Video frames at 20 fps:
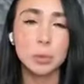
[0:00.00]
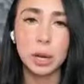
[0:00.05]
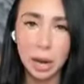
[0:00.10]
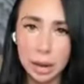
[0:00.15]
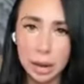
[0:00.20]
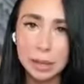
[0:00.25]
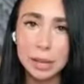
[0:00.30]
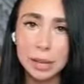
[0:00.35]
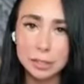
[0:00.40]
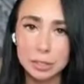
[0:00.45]
is what
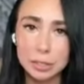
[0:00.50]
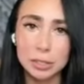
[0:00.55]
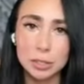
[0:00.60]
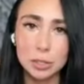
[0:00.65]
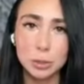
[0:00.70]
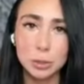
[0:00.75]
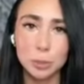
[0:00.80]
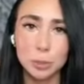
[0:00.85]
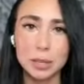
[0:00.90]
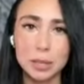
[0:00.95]
I like to
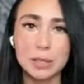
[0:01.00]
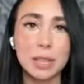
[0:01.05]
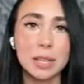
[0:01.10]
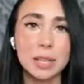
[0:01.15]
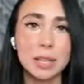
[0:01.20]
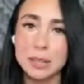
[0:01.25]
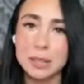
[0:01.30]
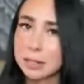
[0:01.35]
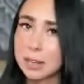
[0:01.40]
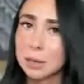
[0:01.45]
do, because
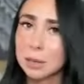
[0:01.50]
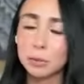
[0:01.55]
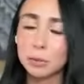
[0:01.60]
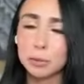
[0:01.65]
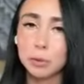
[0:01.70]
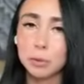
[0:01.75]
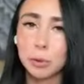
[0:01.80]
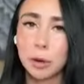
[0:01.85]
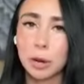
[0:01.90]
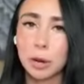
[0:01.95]
like I said
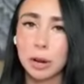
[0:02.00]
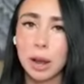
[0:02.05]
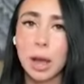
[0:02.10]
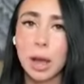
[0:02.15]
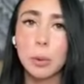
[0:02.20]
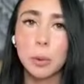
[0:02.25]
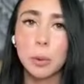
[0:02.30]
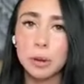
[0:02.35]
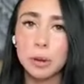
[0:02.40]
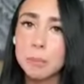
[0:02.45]
before,
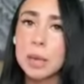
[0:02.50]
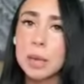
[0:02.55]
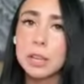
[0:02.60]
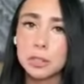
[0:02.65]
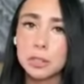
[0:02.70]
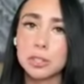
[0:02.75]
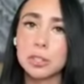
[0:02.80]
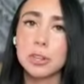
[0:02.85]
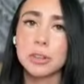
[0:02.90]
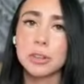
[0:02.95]
I want to
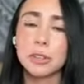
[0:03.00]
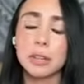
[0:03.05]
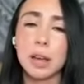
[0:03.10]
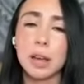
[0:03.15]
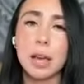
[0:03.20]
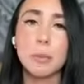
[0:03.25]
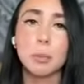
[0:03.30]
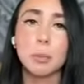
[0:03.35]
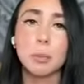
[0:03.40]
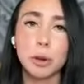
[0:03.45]
make sure
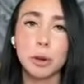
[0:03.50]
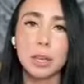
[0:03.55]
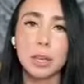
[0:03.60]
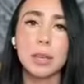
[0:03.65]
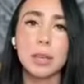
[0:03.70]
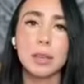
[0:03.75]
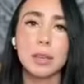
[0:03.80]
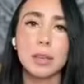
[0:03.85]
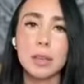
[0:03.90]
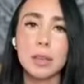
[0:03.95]
that I'm
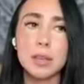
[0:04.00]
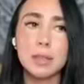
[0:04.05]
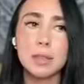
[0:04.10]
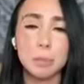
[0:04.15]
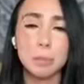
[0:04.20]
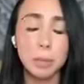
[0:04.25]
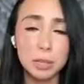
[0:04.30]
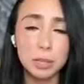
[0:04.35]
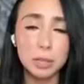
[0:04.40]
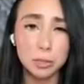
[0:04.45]
working
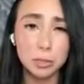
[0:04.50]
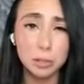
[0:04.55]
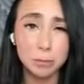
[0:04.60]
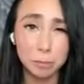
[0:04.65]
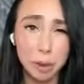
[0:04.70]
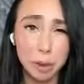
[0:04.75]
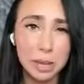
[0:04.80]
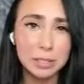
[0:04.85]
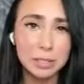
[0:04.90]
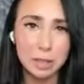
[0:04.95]
the muscle
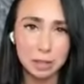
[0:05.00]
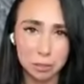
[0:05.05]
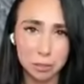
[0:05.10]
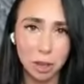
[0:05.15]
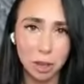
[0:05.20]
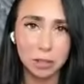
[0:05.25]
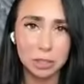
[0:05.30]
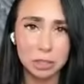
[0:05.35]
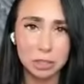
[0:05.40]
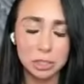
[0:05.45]
of my
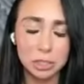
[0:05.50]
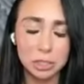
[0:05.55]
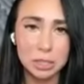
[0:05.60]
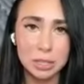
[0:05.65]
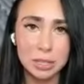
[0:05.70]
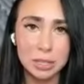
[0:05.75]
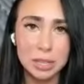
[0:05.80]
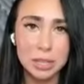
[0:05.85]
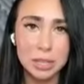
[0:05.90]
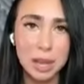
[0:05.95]

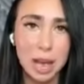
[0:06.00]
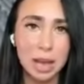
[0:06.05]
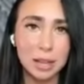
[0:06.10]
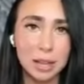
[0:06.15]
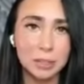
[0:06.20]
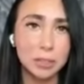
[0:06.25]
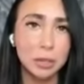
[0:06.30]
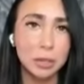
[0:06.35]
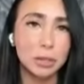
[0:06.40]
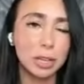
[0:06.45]
technology
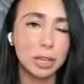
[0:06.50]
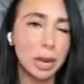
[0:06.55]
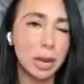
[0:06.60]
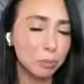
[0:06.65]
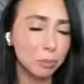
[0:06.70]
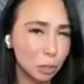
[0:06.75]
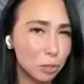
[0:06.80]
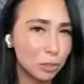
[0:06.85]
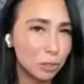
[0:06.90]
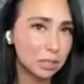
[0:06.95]
so that
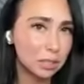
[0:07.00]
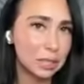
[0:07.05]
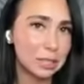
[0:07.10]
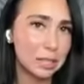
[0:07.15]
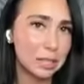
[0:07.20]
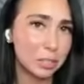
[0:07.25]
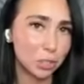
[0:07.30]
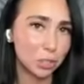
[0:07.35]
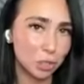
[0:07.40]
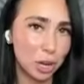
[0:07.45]
I'm using
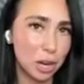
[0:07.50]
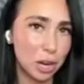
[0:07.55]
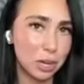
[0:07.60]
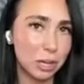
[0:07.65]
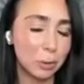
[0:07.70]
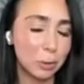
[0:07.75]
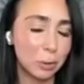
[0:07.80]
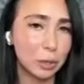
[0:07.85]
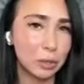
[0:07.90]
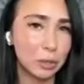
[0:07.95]
this as
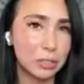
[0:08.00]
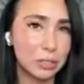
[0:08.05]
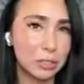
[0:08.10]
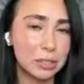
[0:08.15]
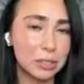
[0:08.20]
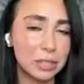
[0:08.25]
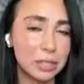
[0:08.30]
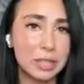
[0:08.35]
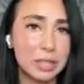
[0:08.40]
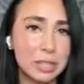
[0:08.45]
training
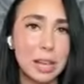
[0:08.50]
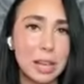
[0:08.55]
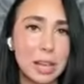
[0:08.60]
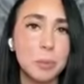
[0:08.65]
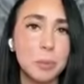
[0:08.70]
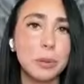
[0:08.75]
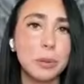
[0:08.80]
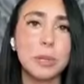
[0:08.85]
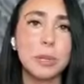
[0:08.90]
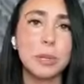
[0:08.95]
wheels and it's
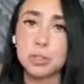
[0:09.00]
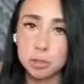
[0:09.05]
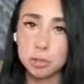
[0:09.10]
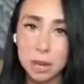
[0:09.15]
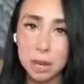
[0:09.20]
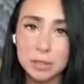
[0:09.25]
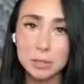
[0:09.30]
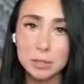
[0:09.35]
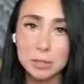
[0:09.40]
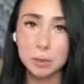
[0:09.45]
helping me to
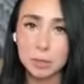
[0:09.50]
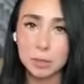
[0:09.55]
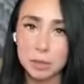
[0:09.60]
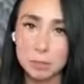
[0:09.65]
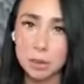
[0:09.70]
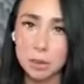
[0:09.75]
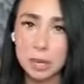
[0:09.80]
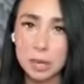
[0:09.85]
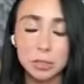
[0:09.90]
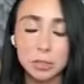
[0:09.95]
trust
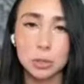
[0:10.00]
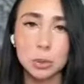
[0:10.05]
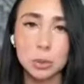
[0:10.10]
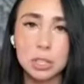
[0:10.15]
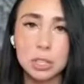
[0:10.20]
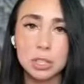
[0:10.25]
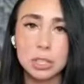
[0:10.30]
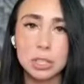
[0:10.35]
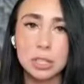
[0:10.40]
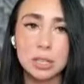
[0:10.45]
within my
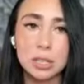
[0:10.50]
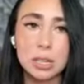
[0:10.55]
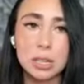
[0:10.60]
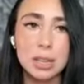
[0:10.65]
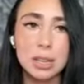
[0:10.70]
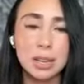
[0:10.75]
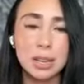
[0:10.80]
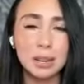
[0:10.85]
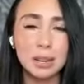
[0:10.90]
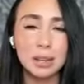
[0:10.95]
intuition
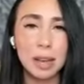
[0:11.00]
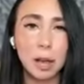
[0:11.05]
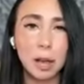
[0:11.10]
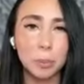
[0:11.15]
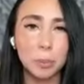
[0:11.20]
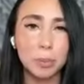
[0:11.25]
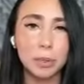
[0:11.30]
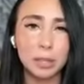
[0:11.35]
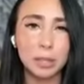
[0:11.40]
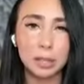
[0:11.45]
and
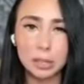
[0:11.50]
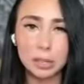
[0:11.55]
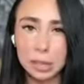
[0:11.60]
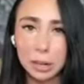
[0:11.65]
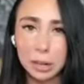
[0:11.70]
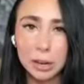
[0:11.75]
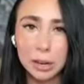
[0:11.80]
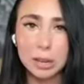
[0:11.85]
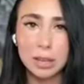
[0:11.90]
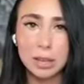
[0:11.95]
help the
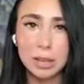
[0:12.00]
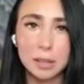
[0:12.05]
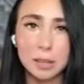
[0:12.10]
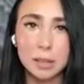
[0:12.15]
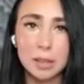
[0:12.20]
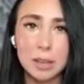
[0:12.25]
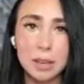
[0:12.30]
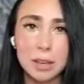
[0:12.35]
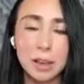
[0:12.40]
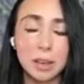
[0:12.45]
clarity
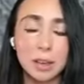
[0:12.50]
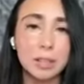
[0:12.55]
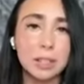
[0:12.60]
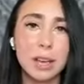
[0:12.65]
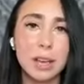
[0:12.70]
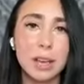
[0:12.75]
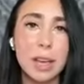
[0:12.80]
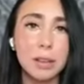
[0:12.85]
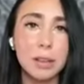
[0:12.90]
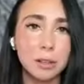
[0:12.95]
and
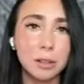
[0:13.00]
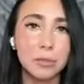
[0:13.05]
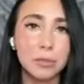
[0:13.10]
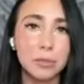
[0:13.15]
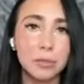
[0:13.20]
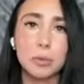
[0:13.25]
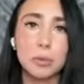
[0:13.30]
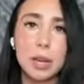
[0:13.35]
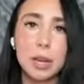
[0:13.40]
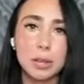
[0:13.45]
the dial
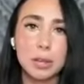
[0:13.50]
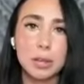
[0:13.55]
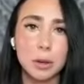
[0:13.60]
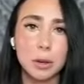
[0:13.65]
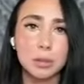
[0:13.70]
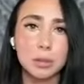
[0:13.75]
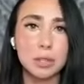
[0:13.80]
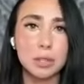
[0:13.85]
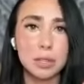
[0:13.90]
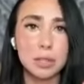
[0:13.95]
of the
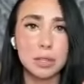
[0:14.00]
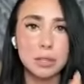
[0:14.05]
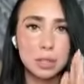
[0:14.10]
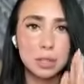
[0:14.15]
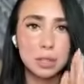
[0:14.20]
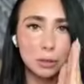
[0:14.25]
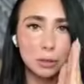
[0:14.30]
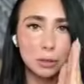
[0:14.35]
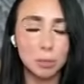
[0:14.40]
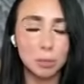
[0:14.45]
radio to
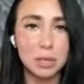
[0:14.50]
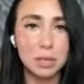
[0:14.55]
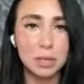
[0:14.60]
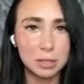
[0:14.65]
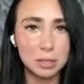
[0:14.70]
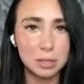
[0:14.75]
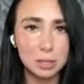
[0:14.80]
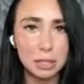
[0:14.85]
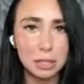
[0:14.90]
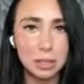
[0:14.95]
continue to be
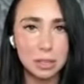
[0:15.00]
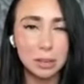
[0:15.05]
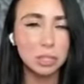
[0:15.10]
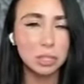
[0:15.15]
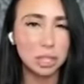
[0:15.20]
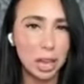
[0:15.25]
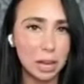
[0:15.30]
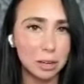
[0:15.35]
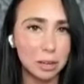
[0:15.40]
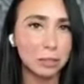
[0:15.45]
as clear
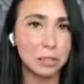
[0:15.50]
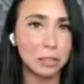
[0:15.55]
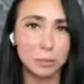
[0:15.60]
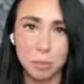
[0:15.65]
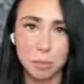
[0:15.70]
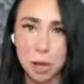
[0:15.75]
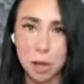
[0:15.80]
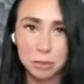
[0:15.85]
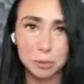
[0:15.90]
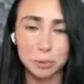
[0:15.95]
a channel
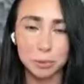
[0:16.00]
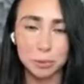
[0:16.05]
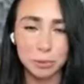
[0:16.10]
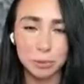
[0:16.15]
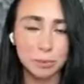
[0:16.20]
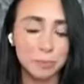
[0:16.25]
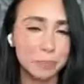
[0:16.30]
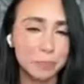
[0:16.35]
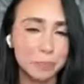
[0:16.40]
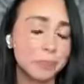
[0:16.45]
as
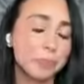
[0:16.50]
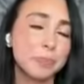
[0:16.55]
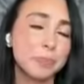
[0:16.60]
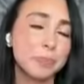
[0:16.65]
possible.